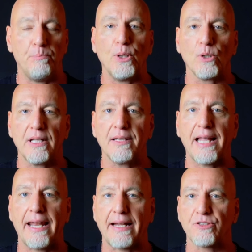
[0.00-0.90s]
build in
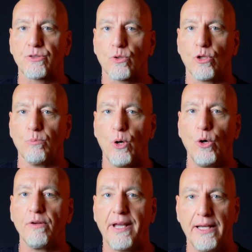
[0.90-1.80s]
that external
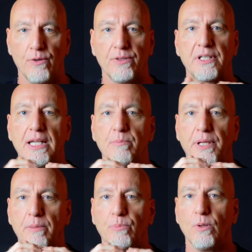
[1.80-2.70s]
motivator to keep
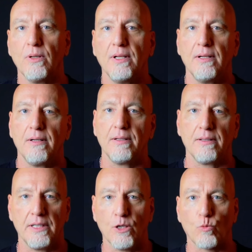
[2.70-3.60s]
people,
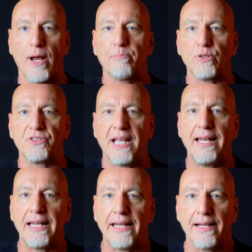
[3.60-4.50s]
you know,
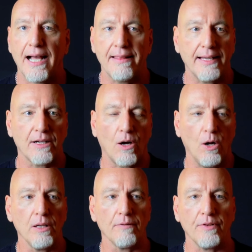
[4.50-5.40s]
representing. I think
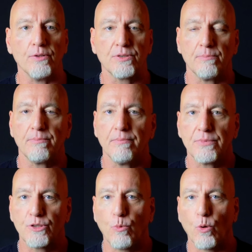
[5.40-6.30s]
all of those
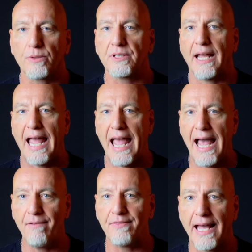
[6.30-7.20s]
sports
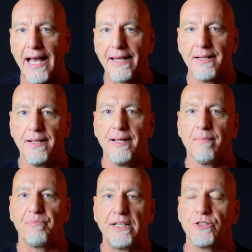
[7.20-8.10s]
have that.
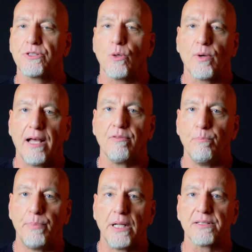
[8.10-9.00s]
They just don't have a
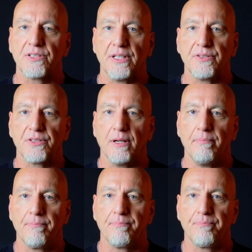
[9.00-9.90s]
belt
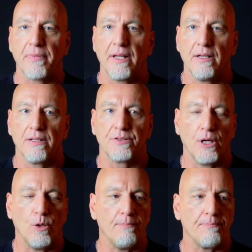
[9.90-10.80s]
system.
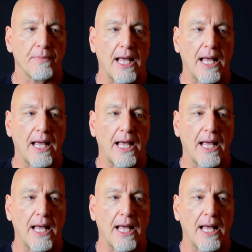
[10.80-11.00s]
So